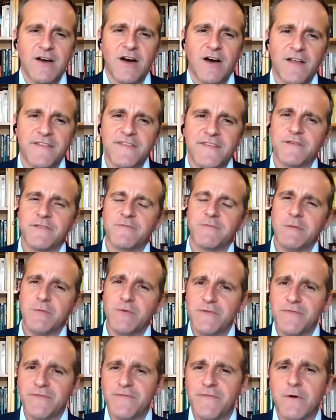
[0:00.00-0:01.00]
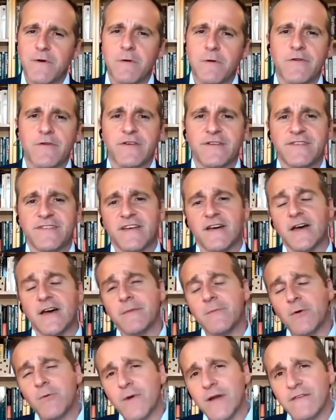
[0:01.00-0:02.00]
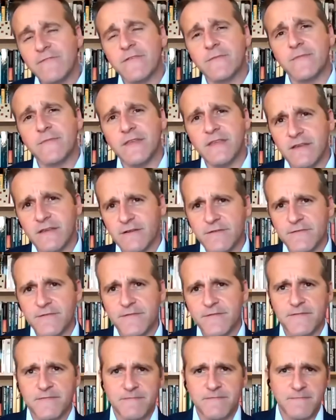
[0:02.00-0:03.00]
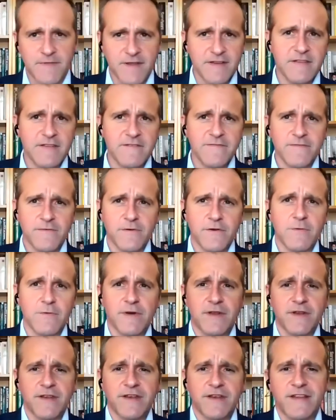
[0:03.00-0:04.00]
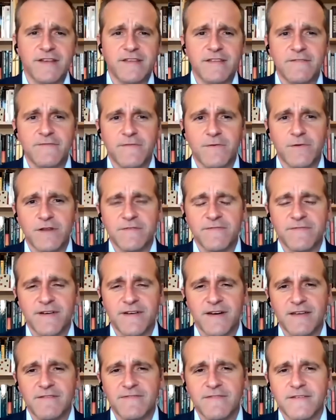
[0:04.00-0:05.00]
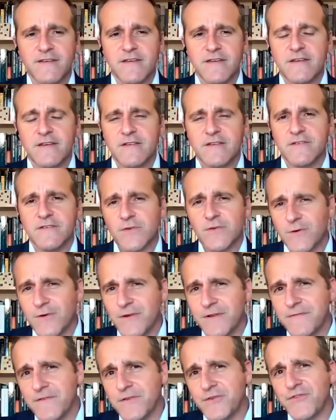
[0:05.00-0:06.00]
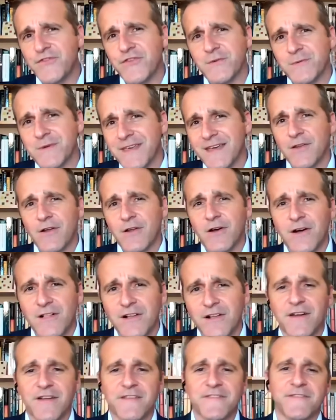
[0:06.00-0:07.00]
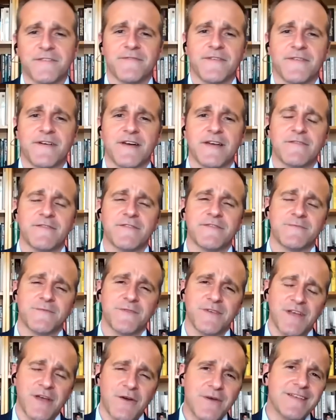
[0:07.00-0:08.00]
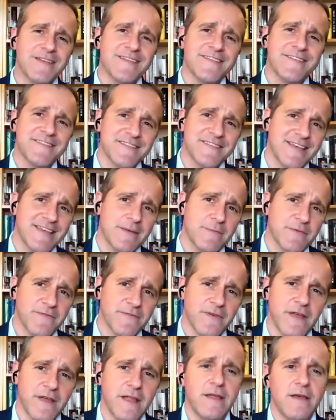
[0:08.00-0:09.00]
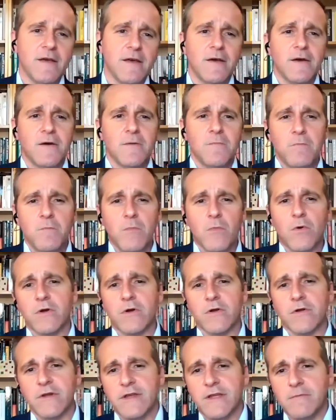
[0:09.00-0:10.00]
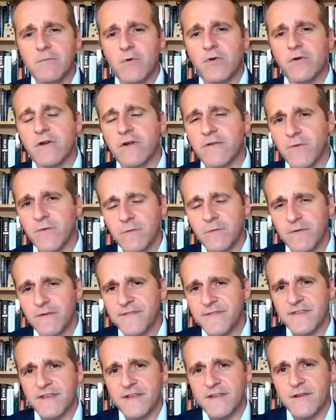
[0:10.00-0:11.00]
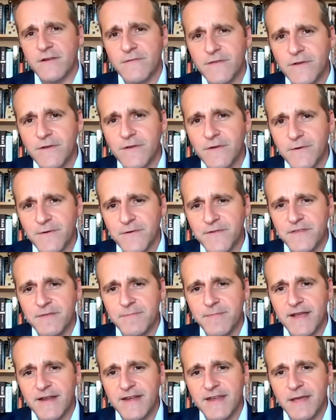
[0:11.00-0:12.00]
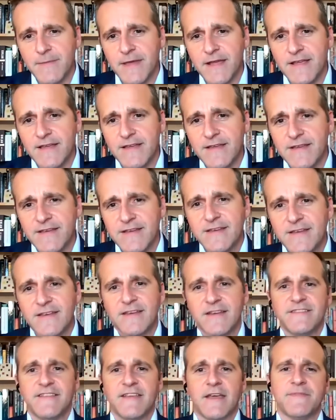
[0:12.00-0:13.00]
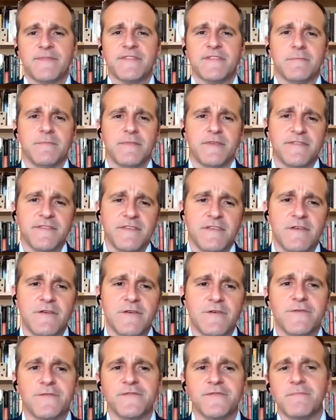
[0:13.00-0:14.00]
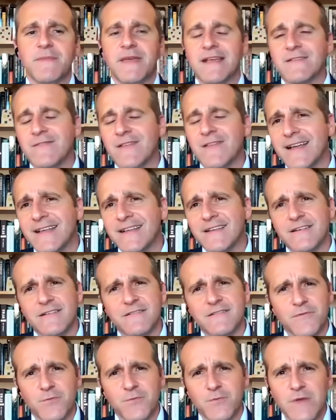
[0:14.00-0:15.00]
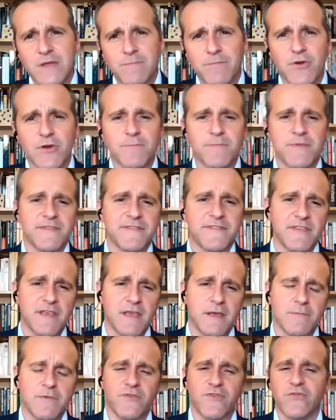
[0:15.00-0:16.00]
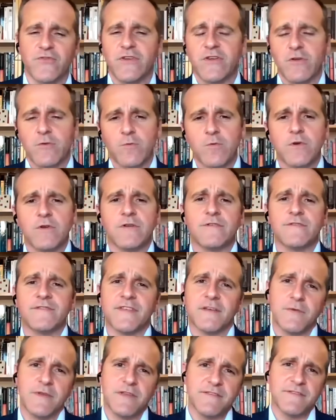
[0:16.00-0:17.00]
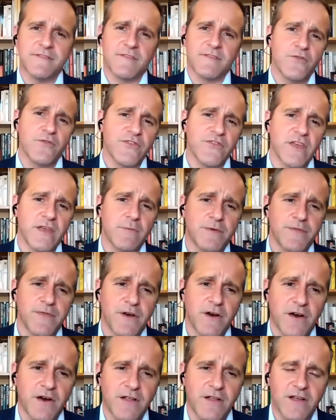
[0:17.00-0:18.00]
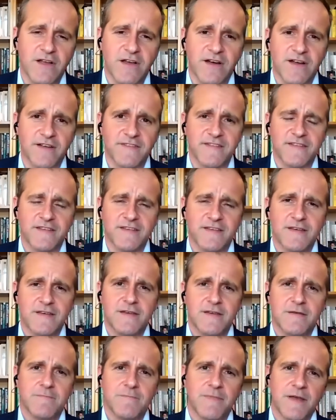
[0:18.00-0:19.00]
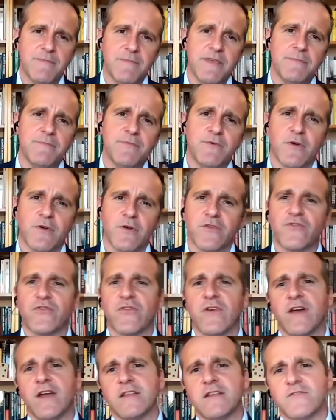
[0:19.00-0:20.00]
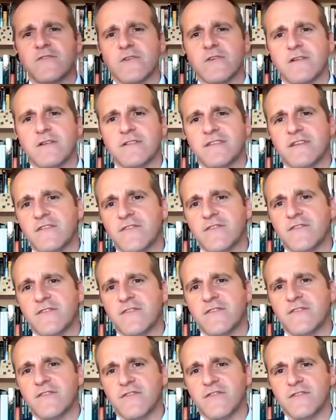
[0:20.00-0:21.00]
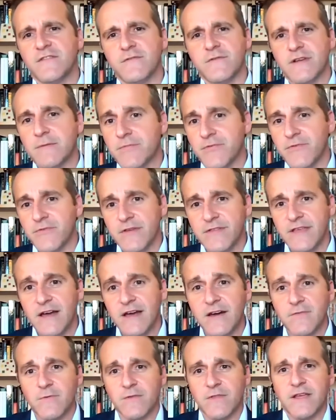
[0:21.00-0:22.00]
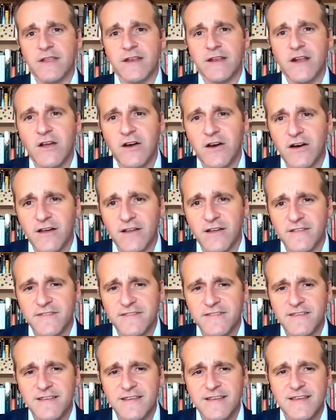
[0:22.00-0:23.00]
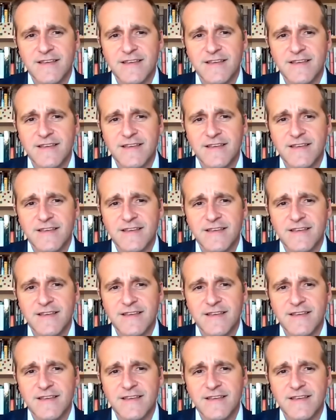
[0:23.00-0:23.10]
Also, as we move forward in time away from the years 1941 to 1945 toward a future without Holocaust survivors, we're going to see, I'm afraid, more and more of what we've seen over the course of the pandemic. Attempts to misuse, make light of, or repurpose imagery or words that we associate with the Holocaust by people who are trying to draw attention to a completely unrelated cause.